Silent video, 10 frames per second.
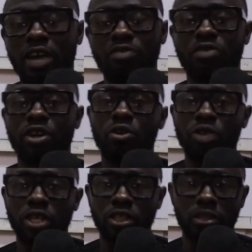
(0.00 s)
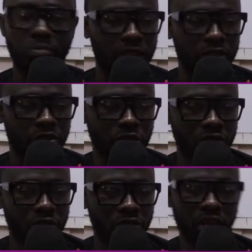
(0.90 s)
country code is plus
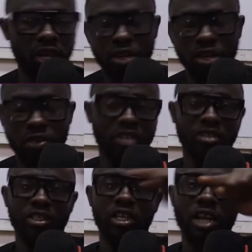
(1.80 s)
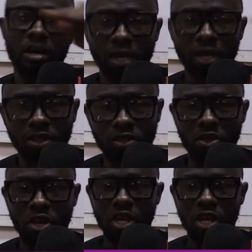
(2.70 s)
233. You can see the number scrolling